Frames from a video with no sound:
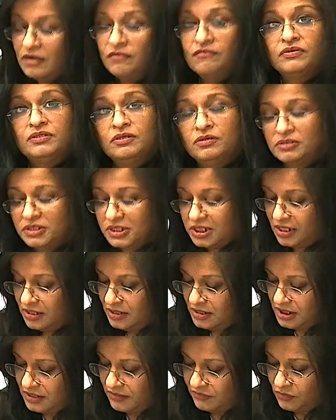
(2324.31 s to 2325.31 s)
For the
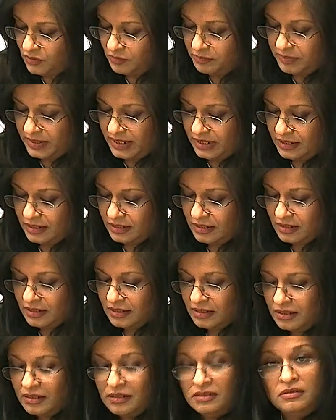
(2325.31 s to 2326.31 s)
alternative would be
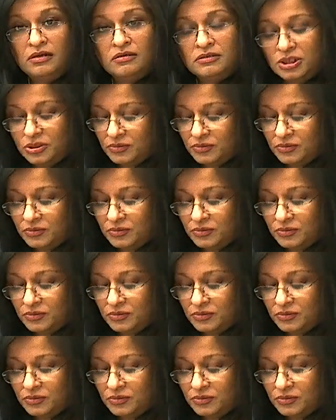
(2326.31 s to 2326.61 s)
not